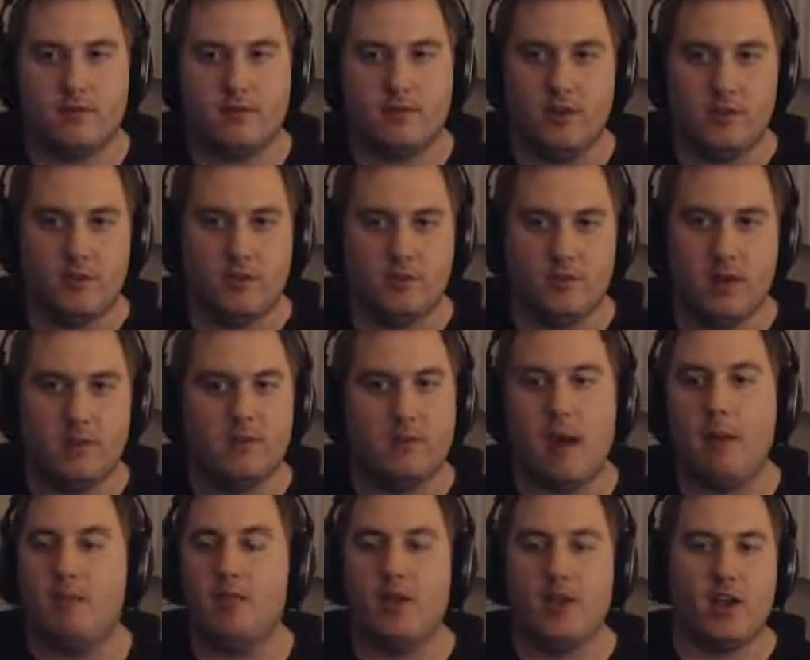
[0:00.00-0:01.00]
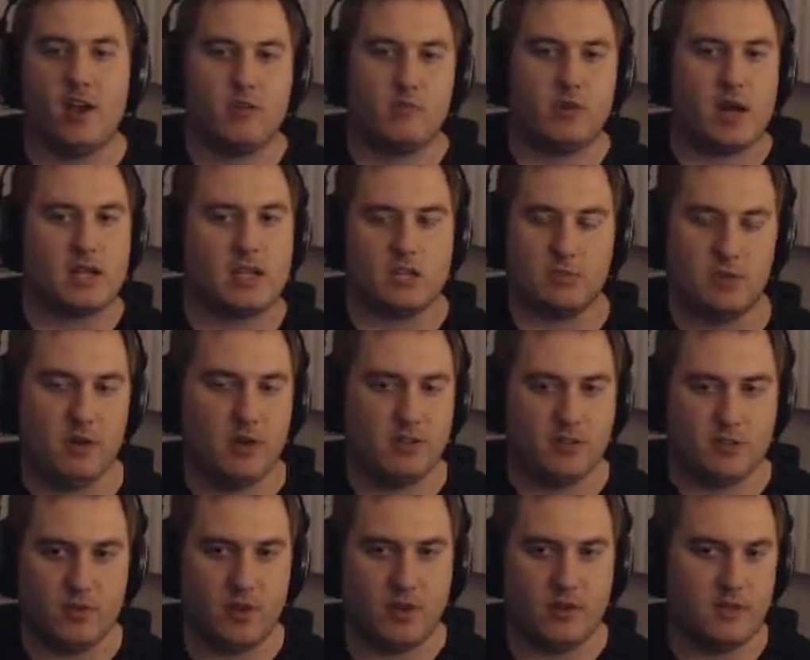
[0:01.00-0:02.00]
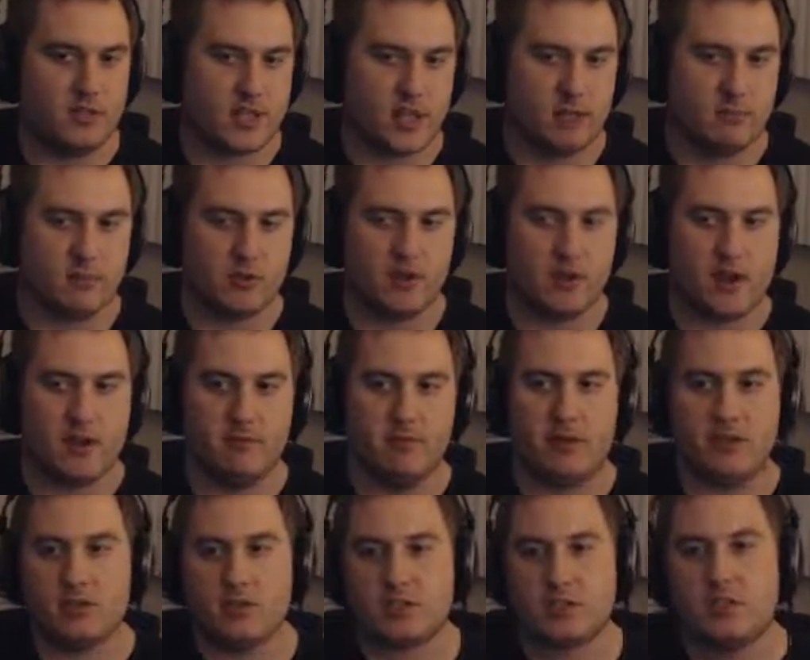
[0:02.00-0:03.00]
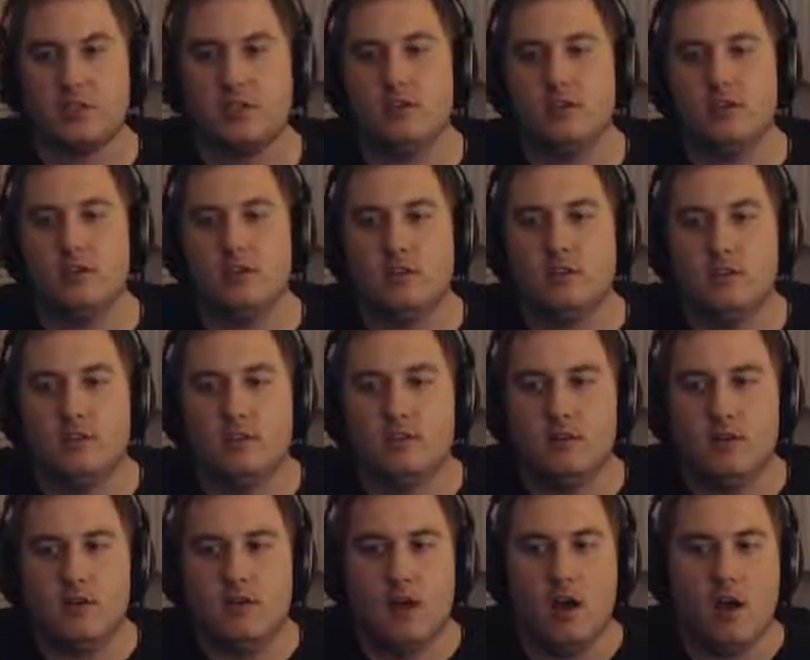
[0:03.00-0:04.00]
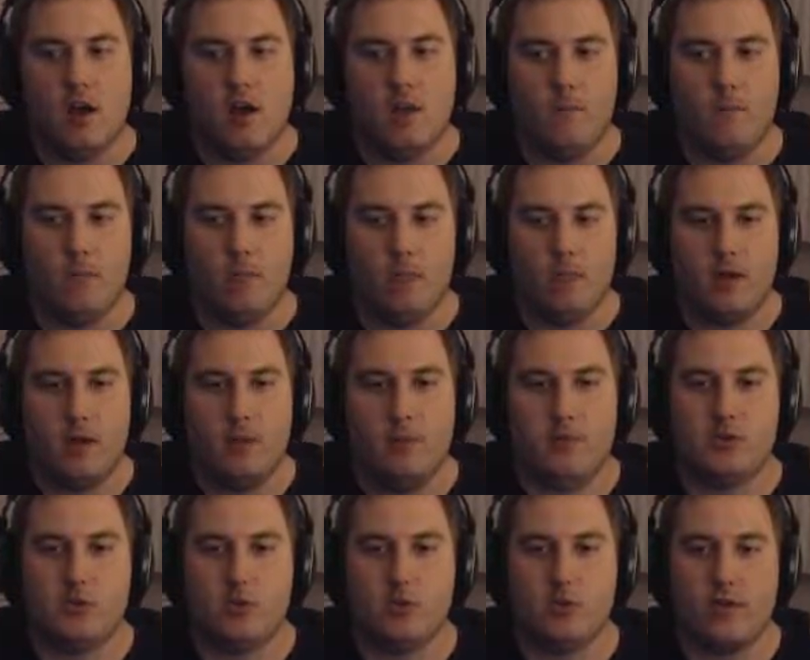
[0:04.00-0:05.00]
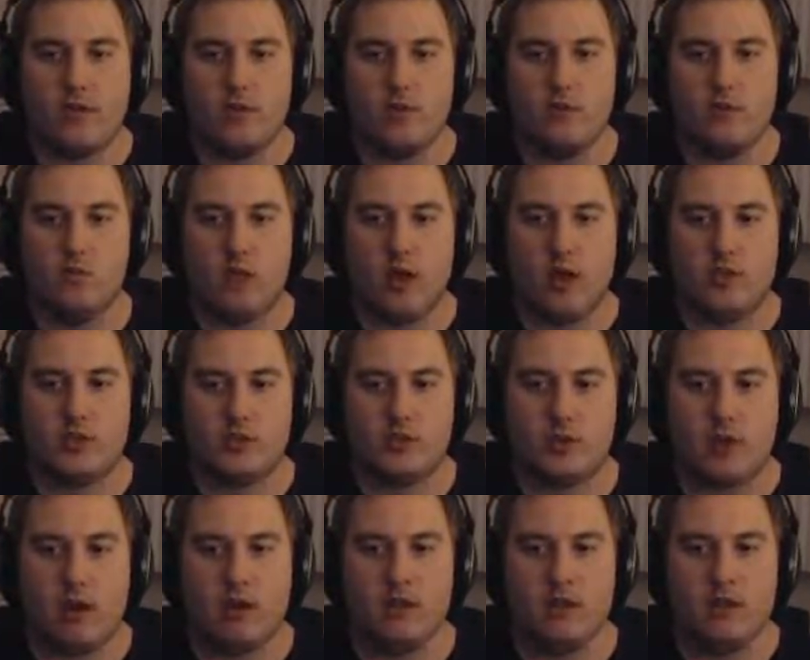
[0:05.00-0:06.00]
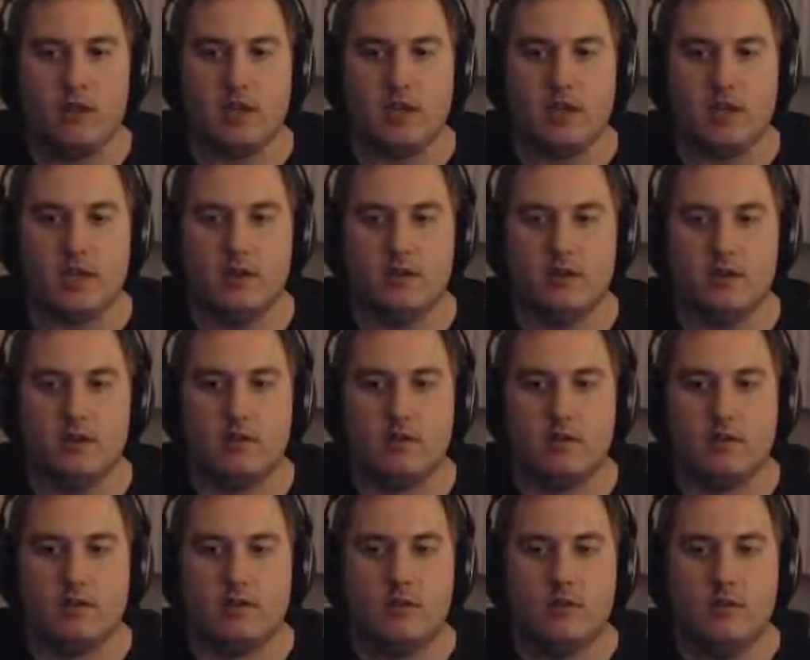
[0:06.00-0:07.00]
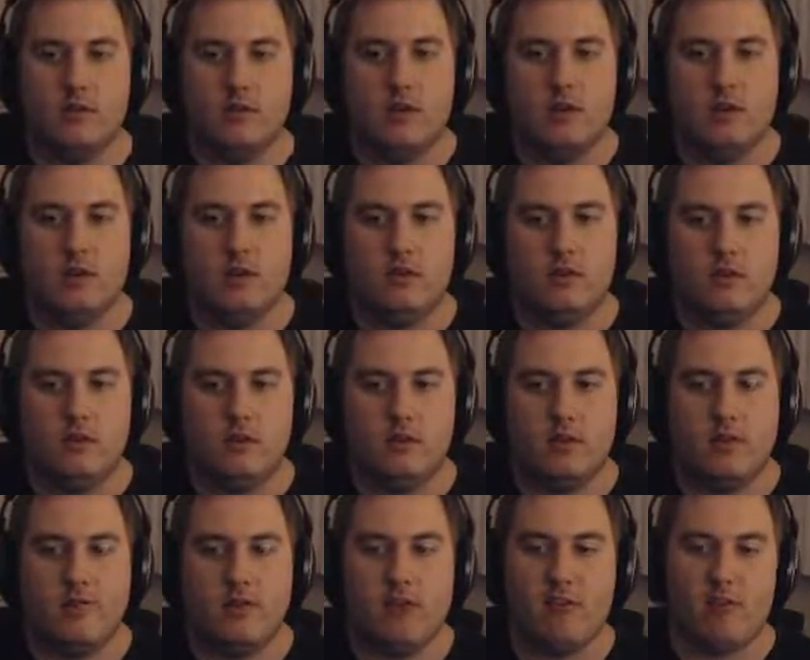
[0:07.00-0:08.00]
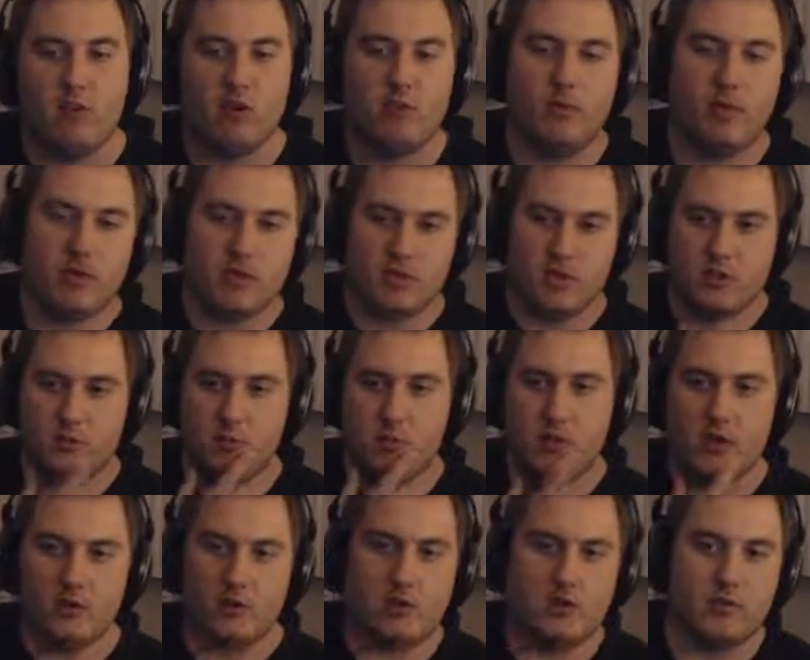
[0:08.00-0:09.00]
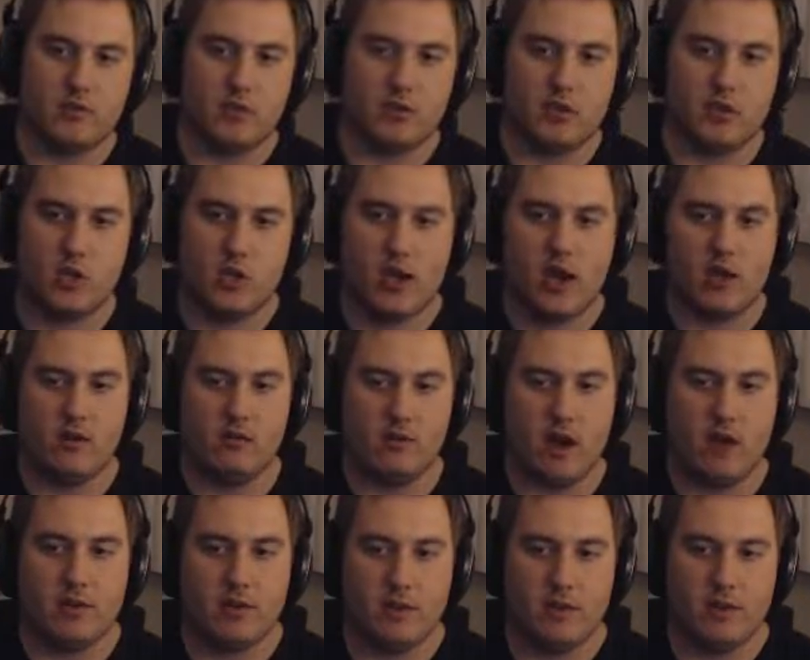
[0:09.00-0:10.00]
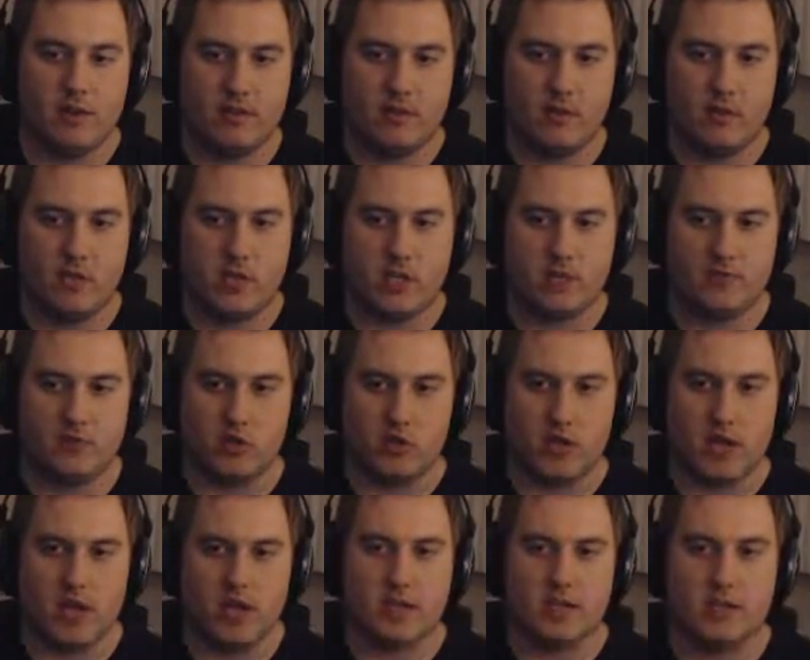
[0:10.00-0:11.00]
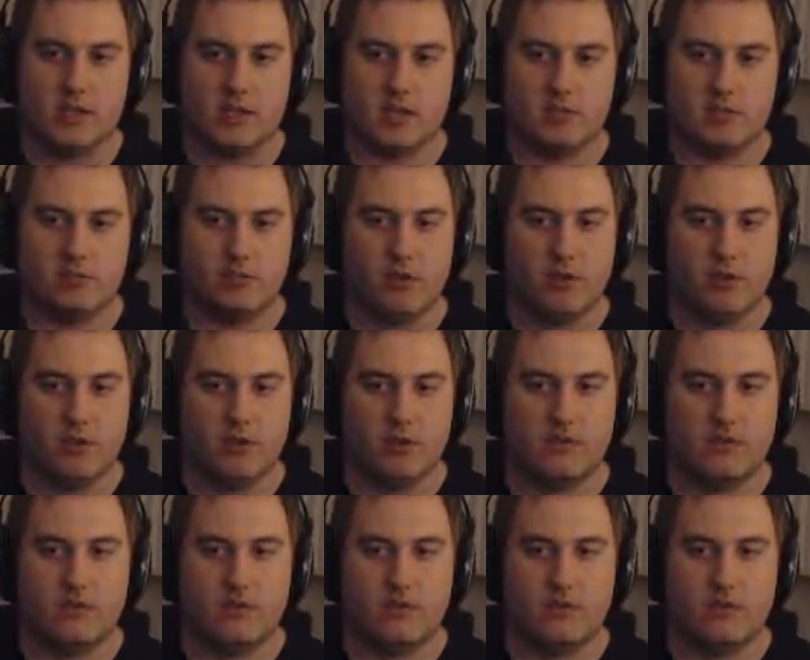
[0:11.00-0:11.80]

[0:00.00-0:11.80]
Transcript: You know, I'm playing on practice mod, so none of these items are randomized. Up to you whether you'd want to route in. If you have morph balls at this point, you can just go ahead and route in the rest of your checking to get to vault.